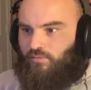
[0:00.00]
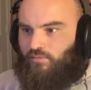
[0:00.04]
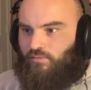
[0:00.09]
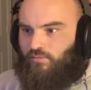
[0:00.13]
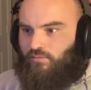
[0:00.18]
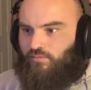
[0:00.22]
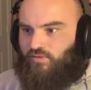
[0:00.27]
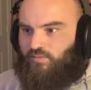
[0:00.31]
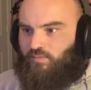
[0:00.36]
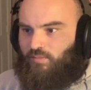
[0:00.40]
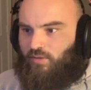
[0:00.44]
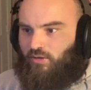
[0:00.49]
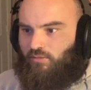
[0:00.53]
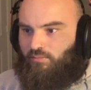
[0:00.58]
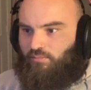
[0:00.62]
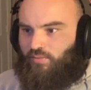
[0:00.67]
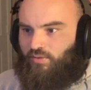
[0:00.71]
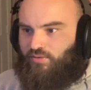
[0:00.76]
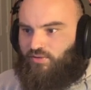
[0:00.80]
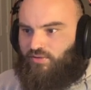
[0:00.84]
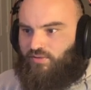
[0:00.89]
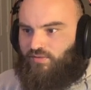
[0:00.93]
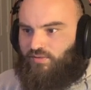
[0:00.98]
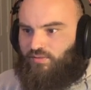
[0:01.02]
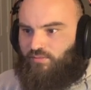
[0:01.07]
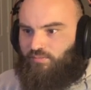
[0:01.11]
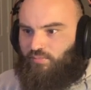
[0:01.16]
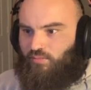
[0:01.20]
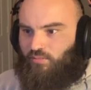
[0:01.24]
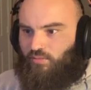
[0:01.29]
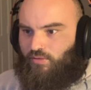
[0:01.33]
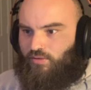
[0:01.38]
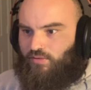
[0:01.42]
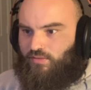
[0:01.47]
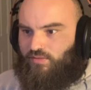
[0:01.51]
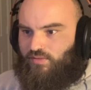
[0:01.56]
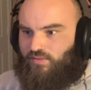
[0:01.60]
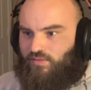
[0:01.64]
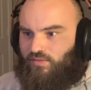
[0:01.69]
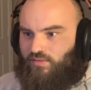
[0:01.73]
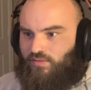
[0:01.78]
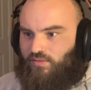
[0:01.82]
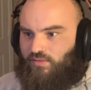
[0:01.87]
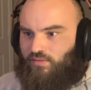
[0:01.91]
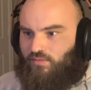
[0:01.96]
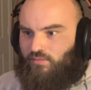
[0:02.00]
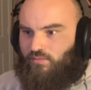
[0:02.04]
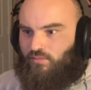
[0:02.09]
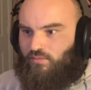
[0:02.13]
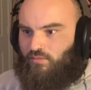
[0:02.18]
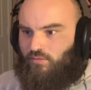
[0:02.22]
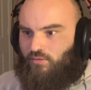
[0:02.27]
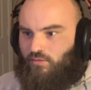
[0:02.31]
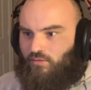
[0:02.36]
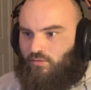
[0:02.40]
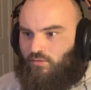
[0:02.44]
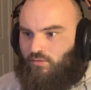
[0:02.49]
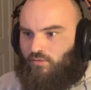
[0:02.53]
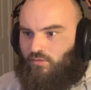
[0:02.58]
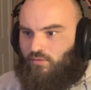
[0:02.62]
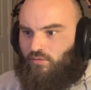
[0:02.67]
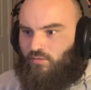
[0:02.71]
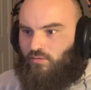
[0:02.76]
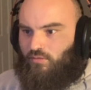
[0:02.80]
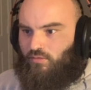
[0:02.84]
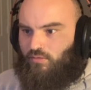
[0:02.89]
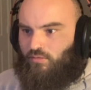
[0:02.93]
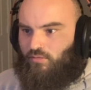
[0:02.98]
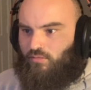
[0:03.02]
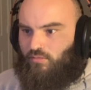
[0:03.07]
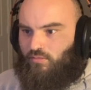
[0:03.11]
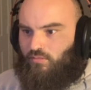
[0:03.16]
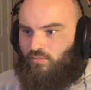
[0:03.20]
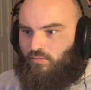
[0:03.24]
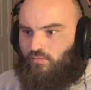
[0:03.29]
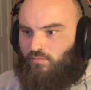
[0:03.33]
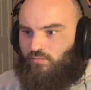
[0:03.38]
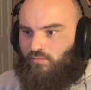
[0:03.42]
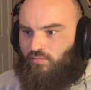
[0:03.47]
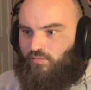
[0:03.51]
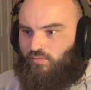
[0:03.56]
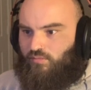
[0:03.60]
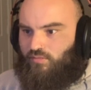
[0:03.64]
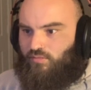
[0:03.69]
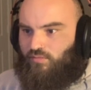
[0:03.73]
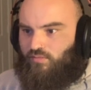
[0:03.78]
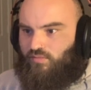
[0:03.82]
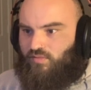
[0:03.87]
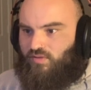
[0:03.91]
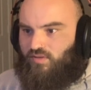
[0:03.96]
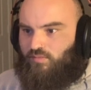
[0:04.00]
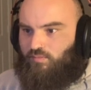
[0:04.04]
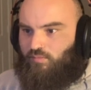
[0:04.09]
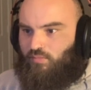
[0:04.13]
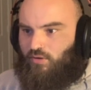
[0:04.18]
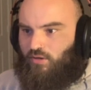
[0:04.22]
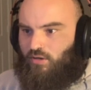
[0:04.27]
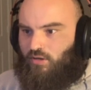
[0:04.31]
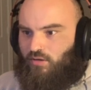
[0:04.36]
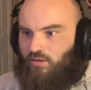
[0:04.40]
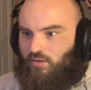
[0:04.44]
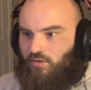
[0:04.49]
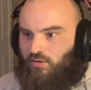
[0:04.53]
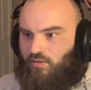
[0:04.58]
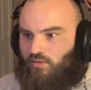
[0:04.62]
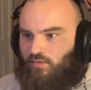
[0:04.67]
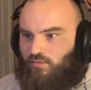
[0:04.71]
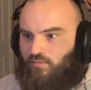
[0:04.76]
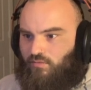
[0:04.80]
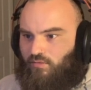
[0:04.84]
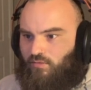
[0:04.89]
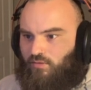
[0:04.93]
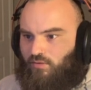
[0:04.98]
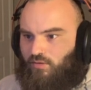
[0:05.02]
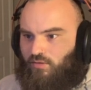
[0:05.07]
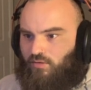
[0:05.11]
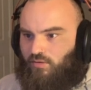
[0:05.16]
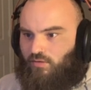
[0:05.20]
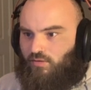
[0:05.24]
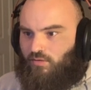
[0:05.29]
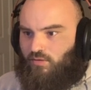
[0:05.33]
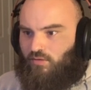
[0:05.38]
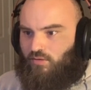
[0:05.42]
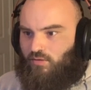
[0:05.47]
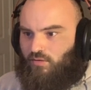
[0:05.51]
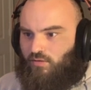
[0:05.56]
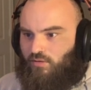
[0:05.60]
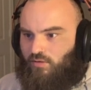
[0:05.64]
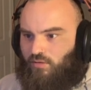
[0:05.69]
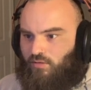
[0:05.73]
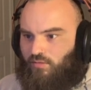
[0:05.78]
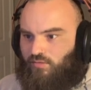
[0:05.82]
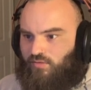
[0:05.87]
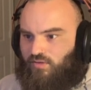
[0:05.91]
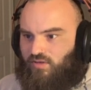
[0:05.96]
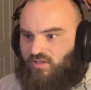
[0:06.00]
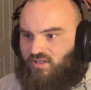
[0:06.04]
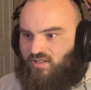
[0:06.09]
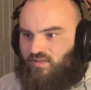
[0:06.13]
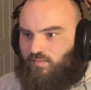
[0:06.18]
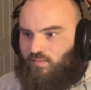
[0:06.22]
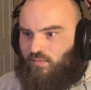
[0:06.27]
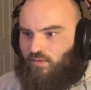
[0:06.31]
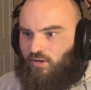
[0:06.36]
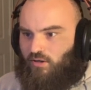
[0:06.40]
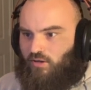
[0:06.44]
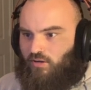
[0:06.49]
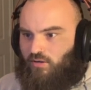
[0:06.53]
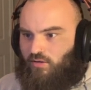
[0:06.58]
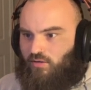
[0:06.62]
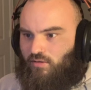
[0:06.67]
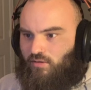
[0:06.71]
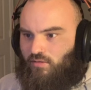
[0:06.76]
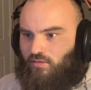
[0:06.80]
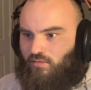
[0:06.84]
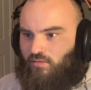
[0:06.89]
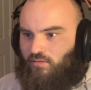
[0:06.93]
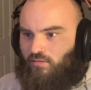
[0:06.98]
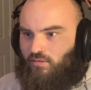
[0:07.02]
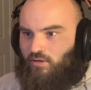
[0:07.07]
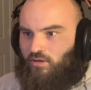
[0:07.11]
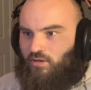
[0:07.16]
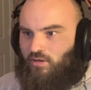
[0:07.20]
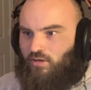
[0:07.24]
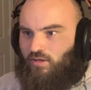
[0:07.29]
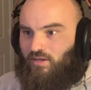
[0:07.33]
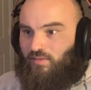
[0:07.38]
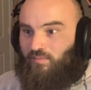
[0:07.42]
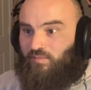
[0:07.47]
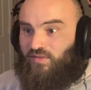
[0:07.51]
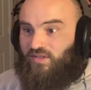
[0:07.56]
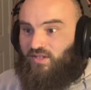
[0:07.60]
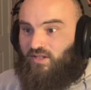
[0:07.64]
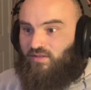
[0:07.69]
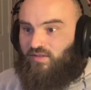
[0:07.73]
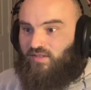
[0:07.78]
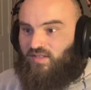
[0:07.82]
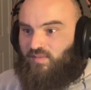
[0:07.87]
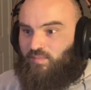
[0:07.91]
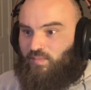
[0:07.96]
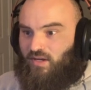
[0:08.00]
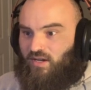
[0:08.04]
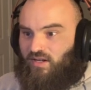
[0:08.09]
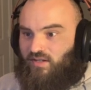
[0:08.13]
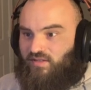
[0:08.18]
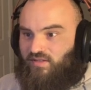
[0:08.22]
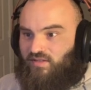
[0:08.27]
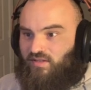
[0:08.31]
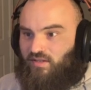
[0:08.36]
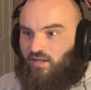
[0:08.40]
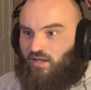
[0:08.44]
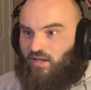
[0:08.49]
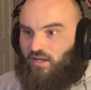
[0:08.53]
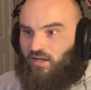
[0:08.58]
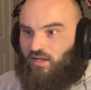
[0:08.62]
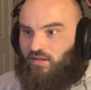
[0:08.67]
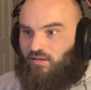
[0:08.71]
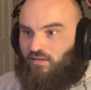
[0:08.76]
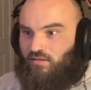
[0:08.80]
Just make a bunch of these little points. We'll do spike. Very good. Another spike. I'm digging the spikes today.